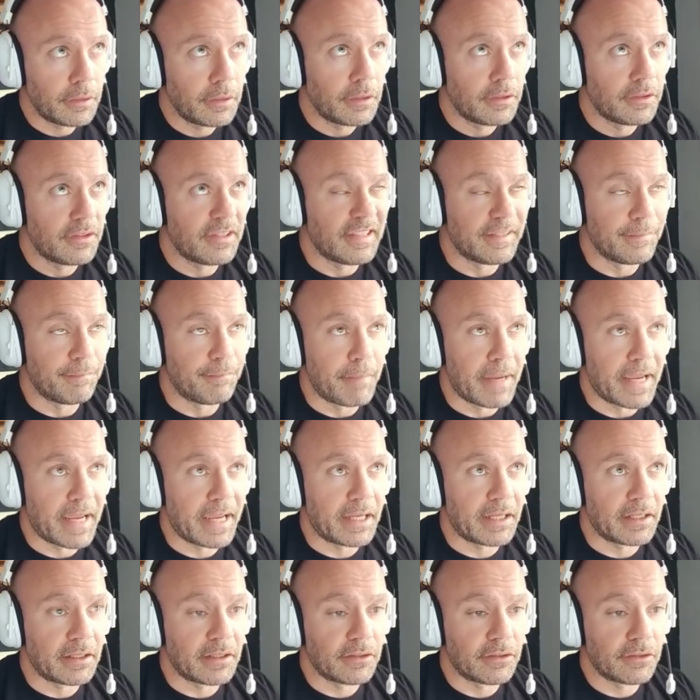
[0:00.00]

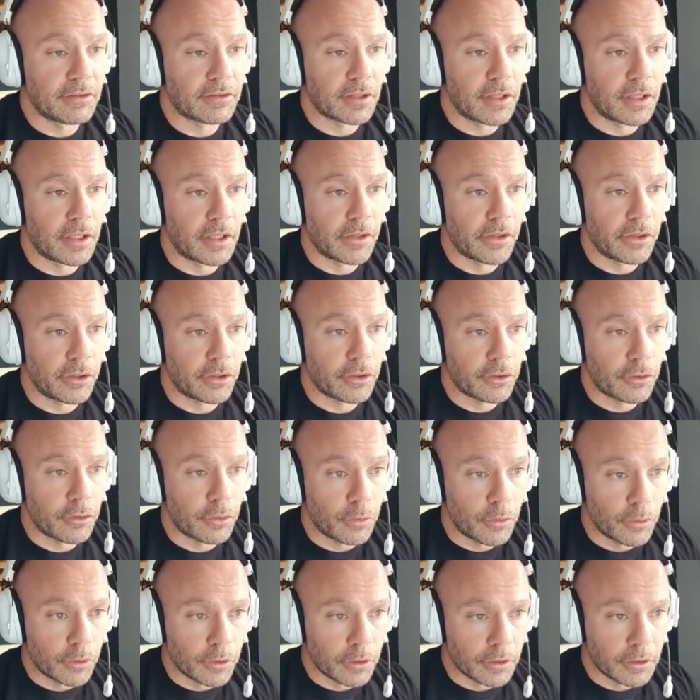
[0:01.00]
demands on the
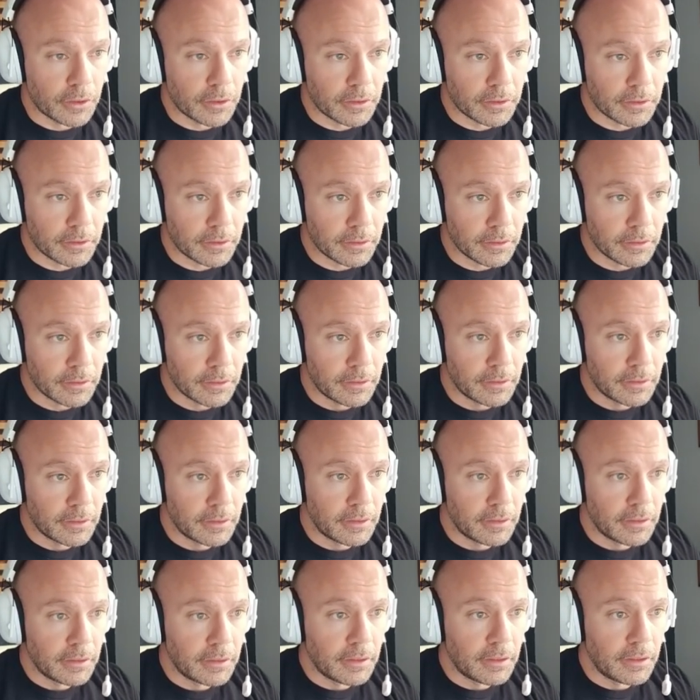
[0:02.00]
core
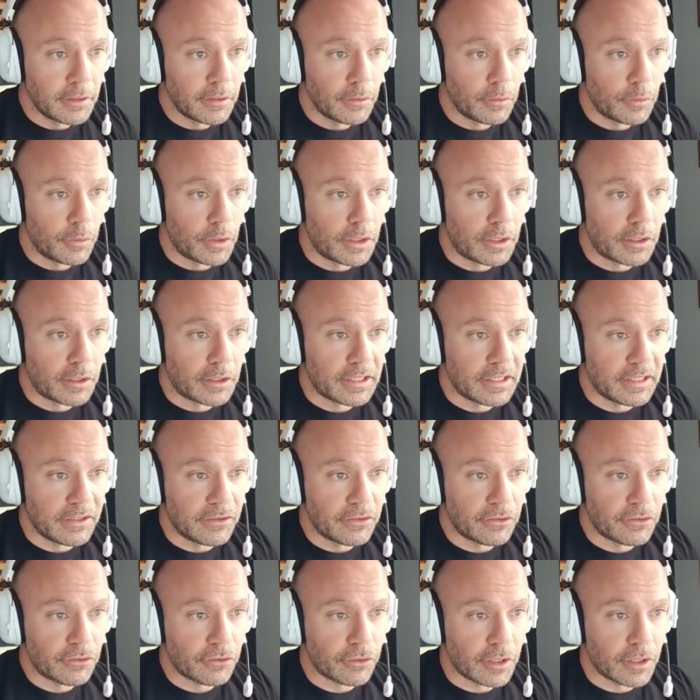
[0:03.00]
while
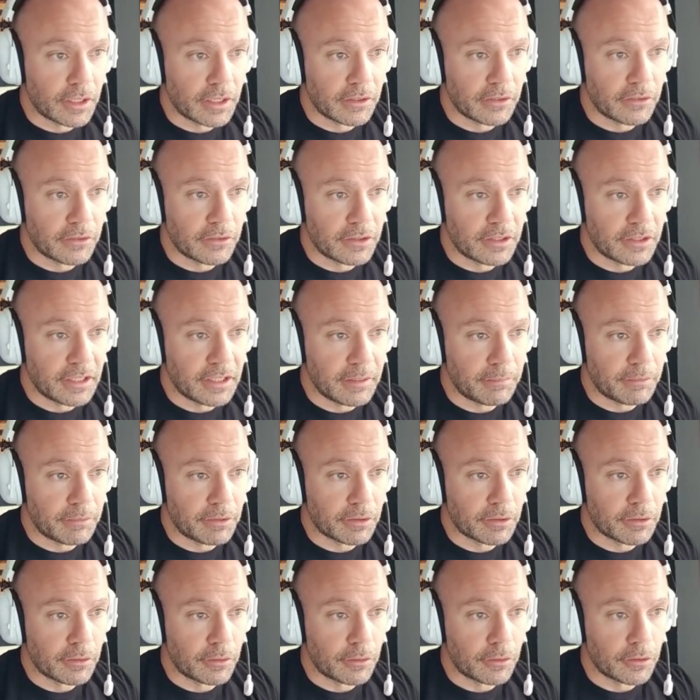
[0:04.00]
he's trying to keep
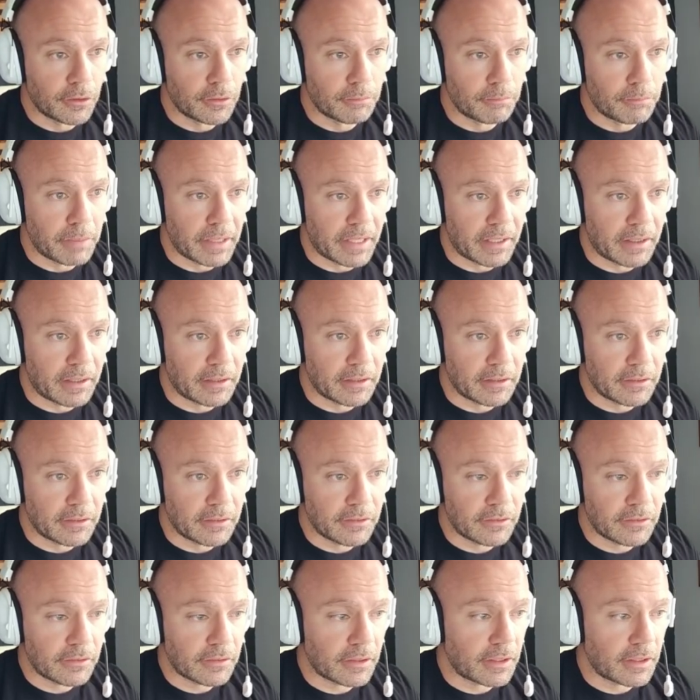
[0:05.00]
the core
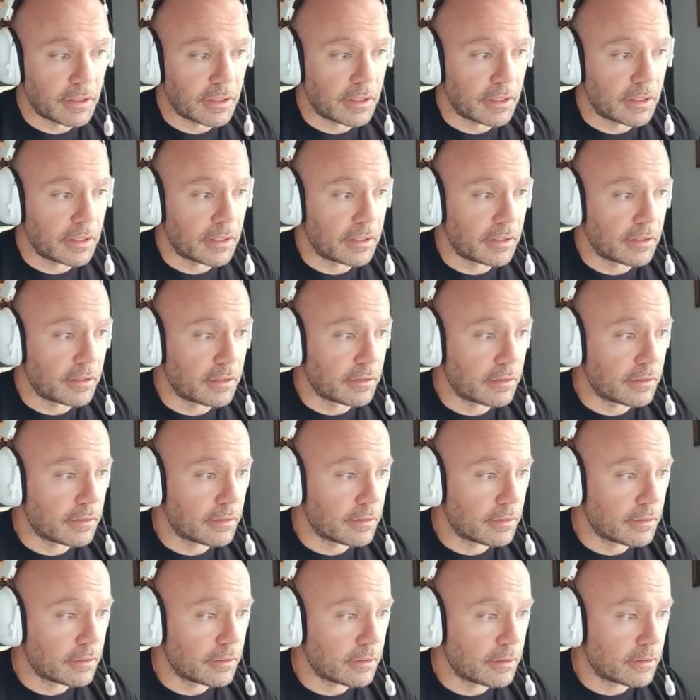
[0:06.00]
balanced and
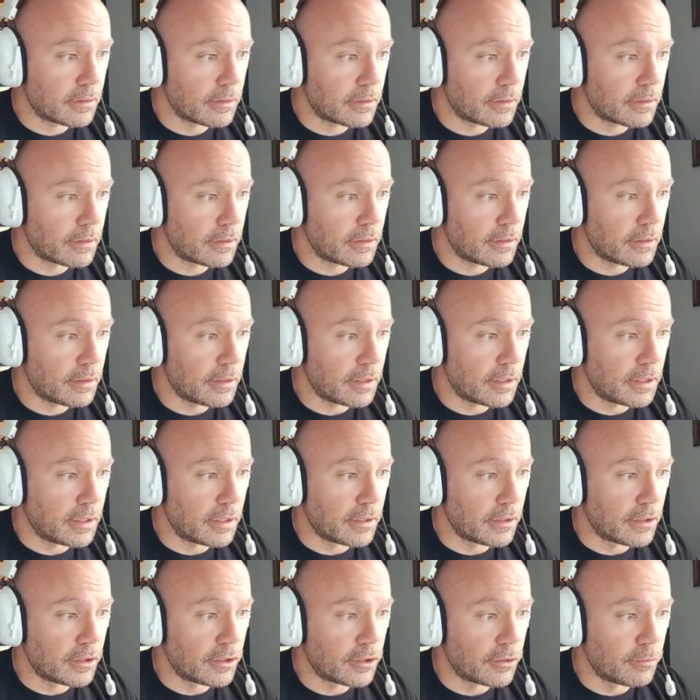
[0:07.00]

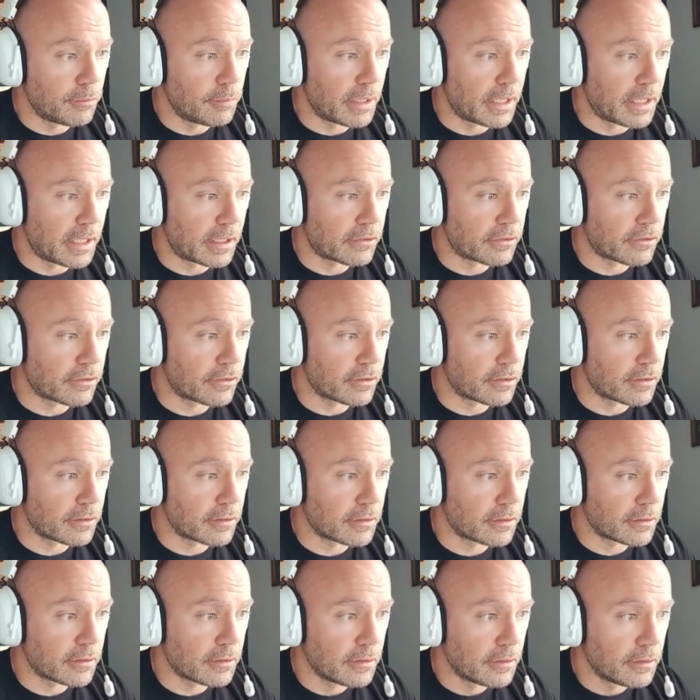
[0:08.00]
in good posture.
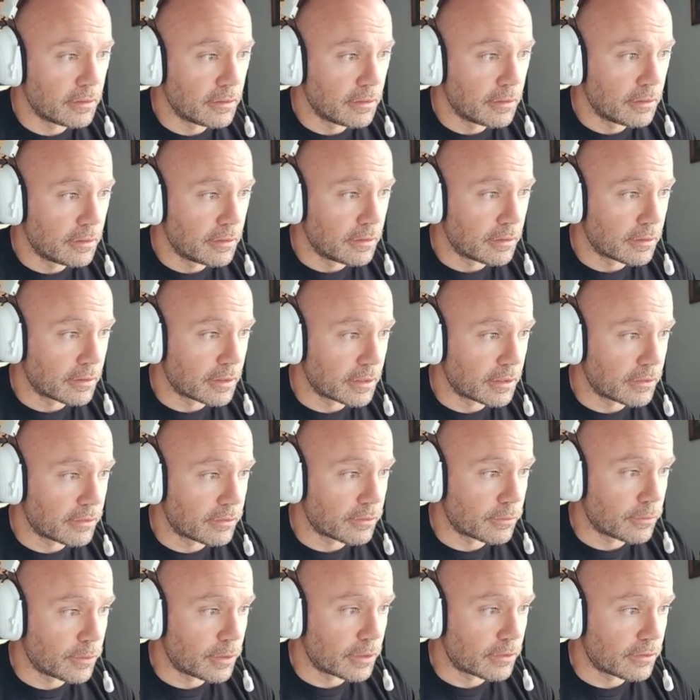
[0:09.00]
Okay,
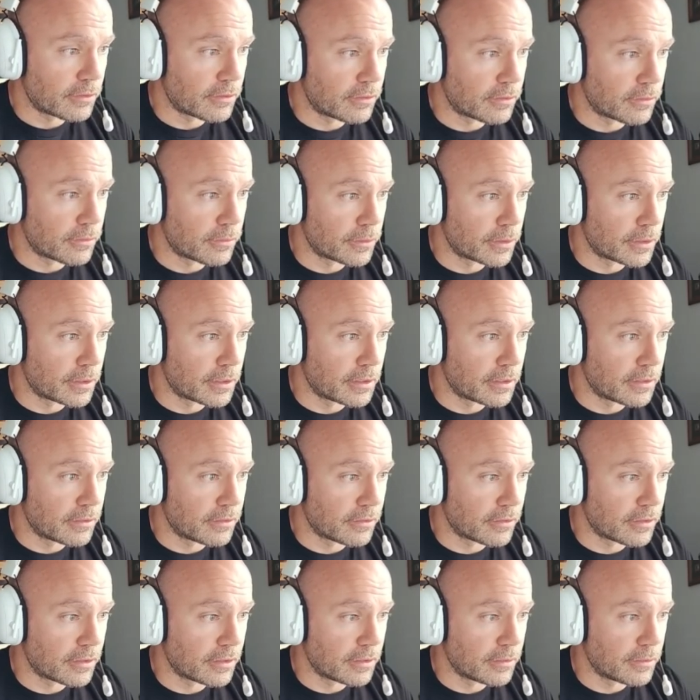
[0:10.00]
so watch this one again. This
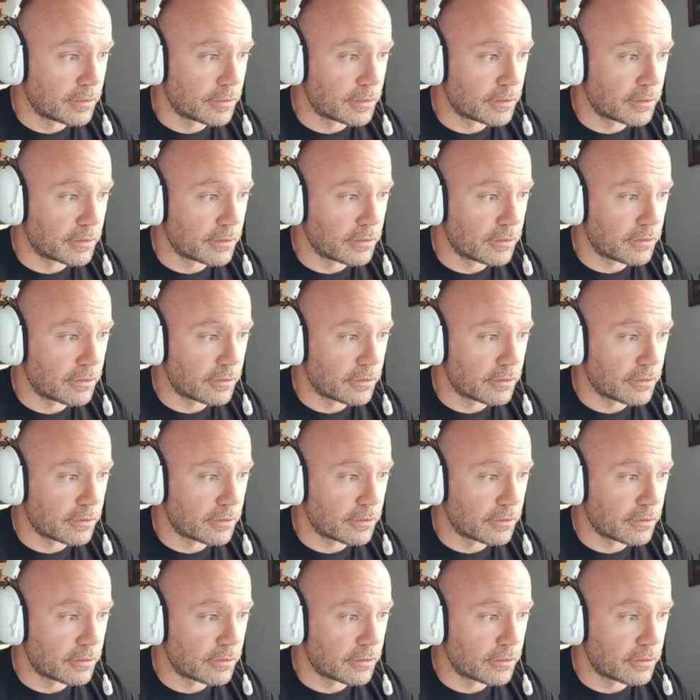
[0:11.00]
is a good one because it's